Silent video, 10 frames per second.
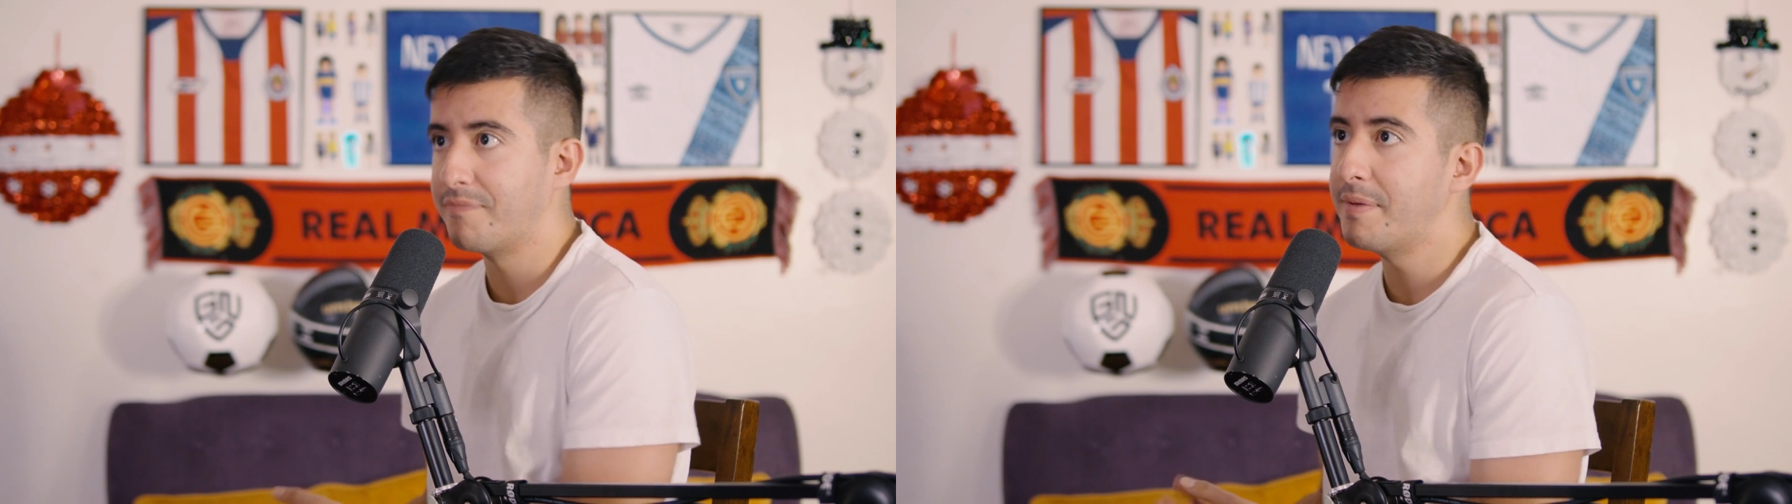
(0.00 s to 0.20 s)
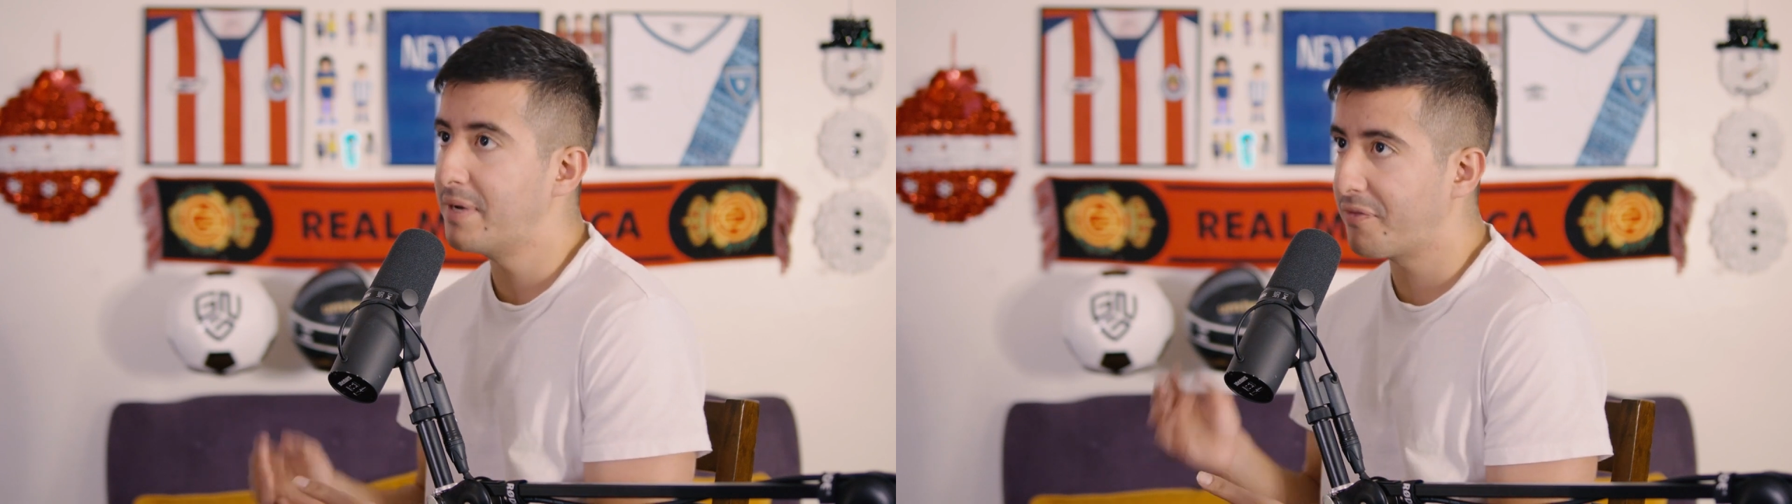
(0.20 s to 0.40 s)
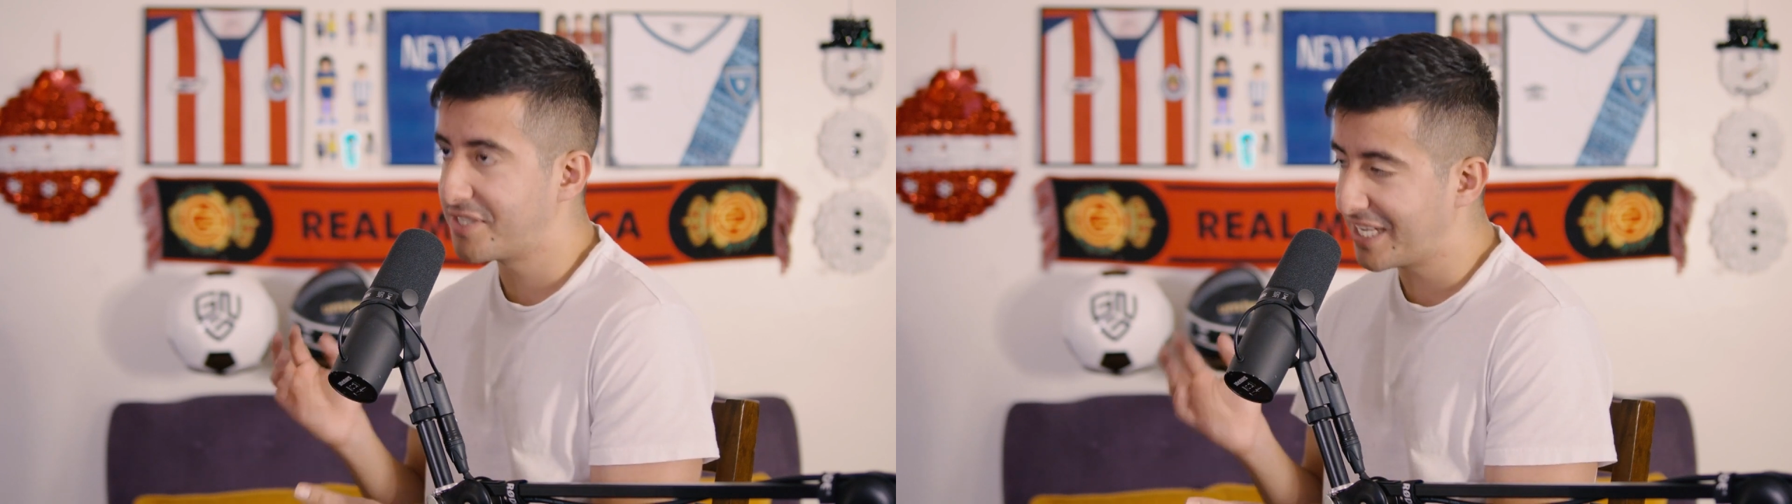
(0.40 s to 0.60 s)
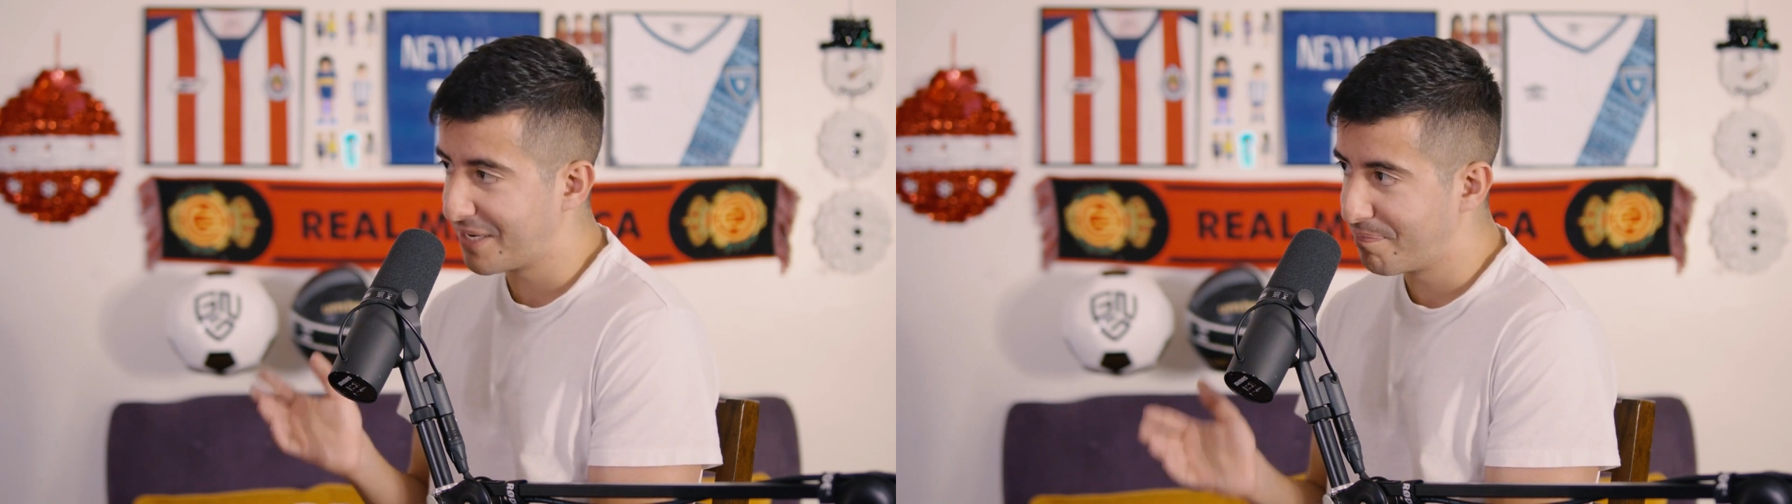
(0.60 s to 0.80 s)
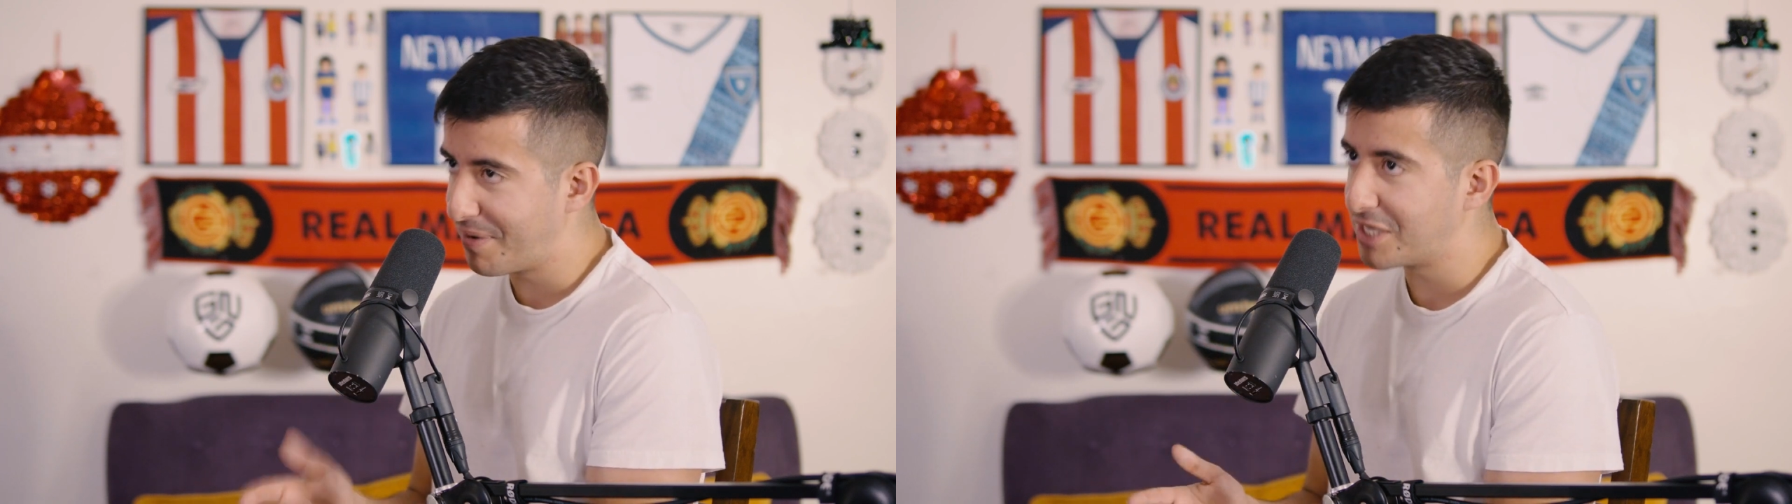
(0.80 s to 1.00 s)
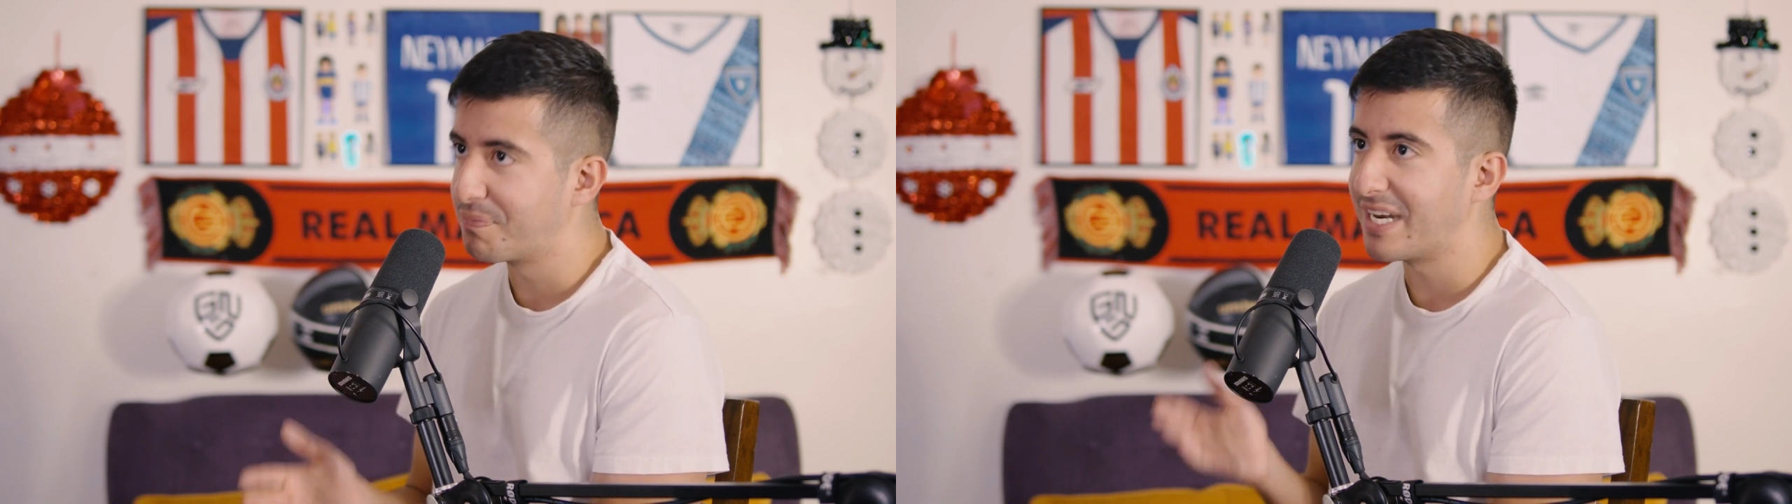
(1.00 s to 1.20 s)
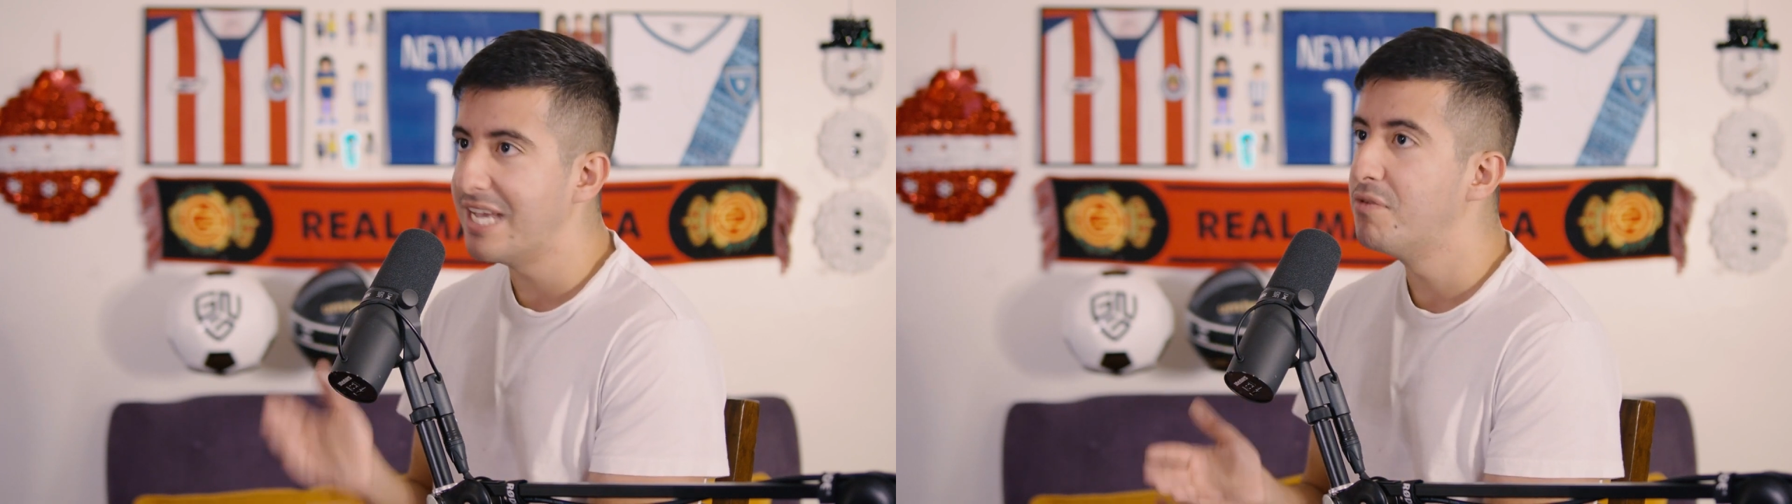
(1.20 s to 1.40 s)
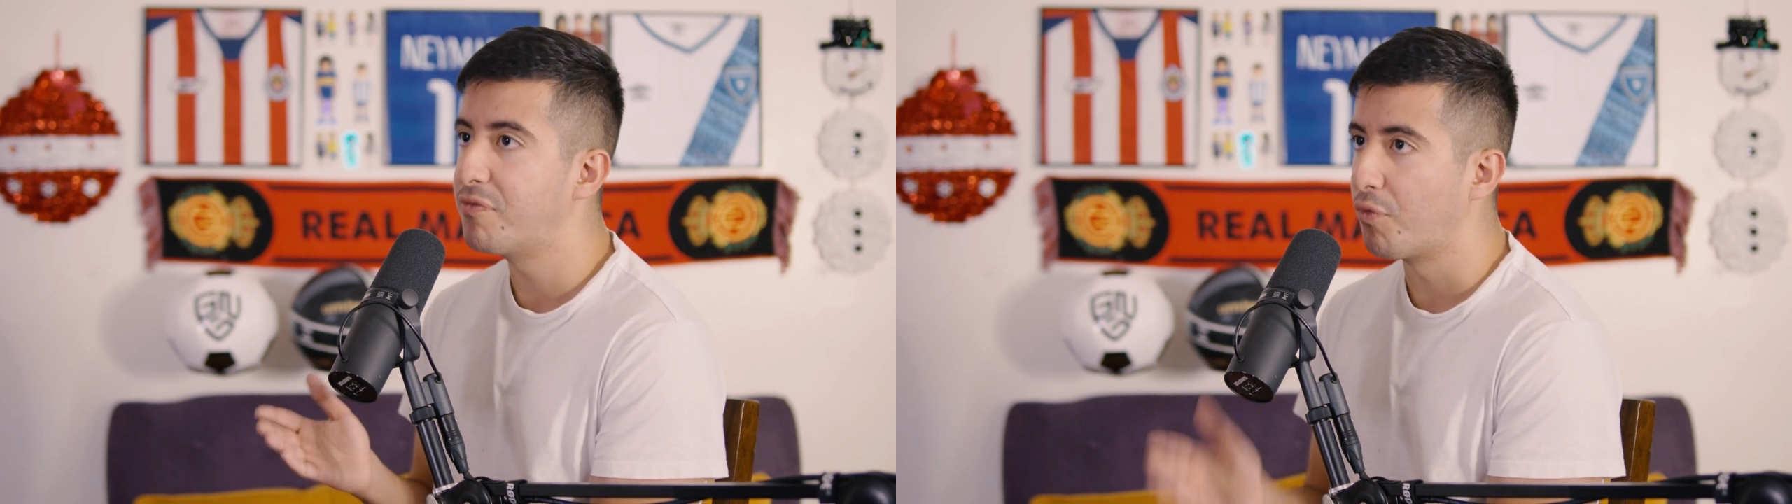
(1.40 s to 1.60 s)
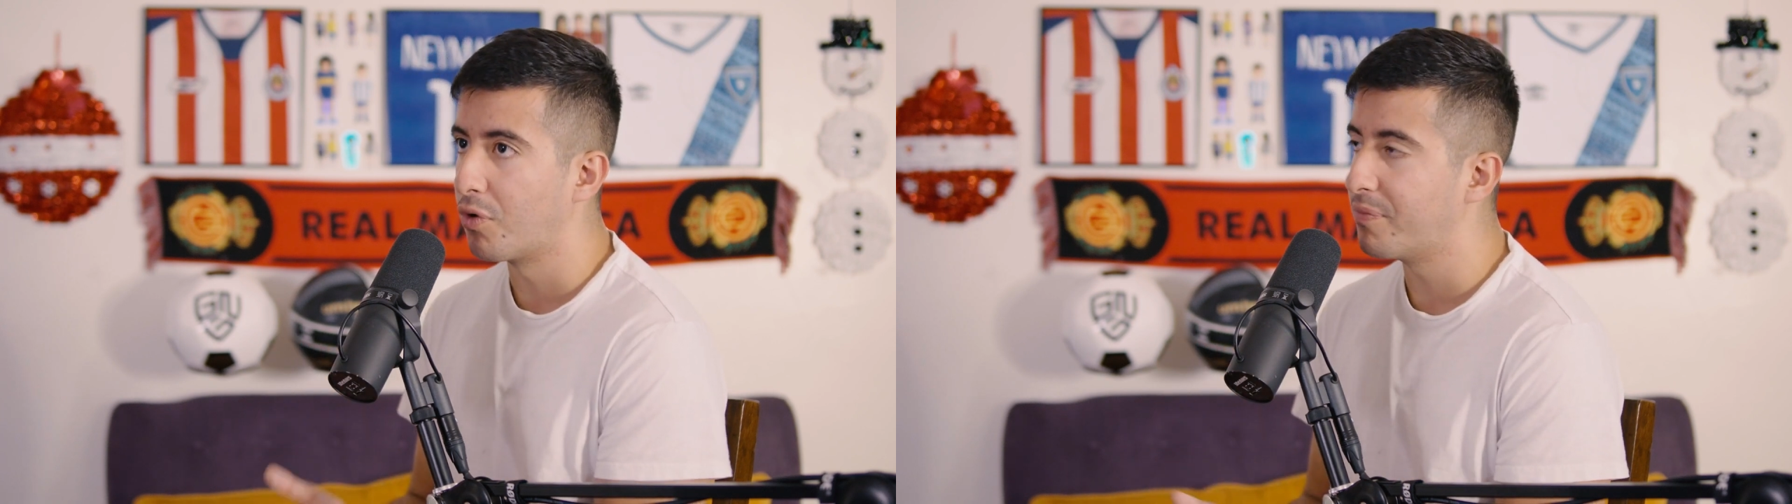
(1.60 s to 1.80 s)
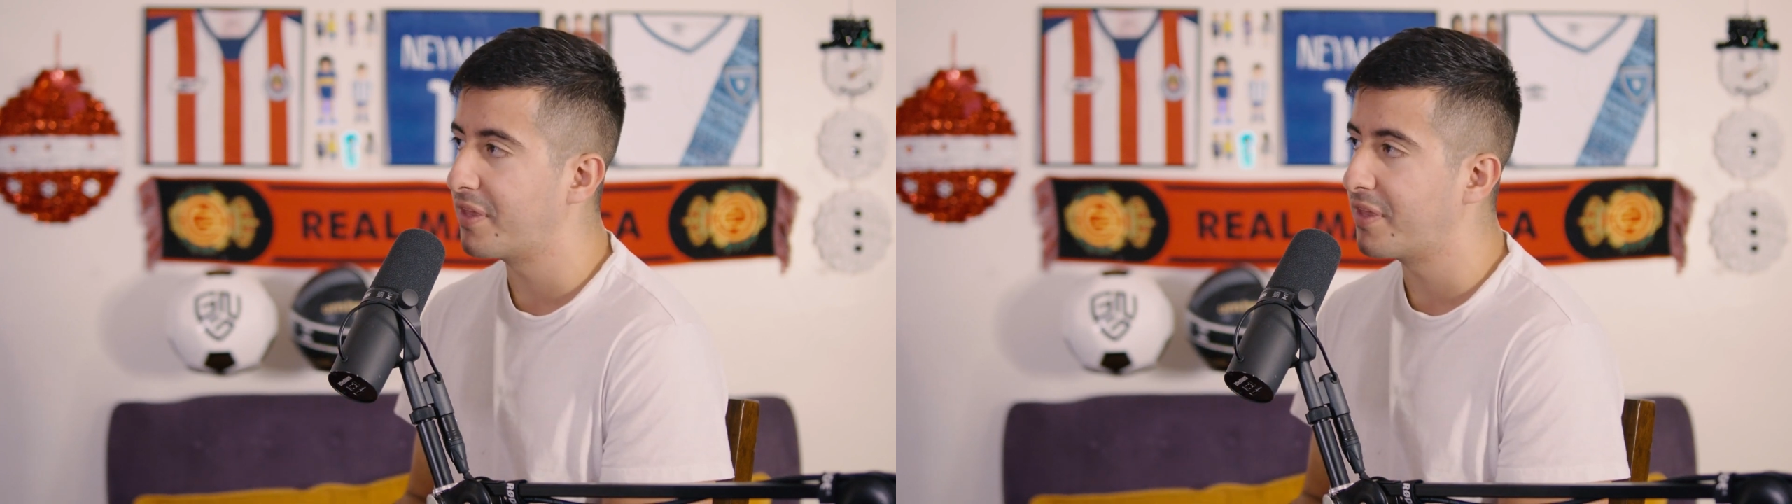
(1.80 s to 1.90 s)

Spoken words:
Maybe not the second best, but informed.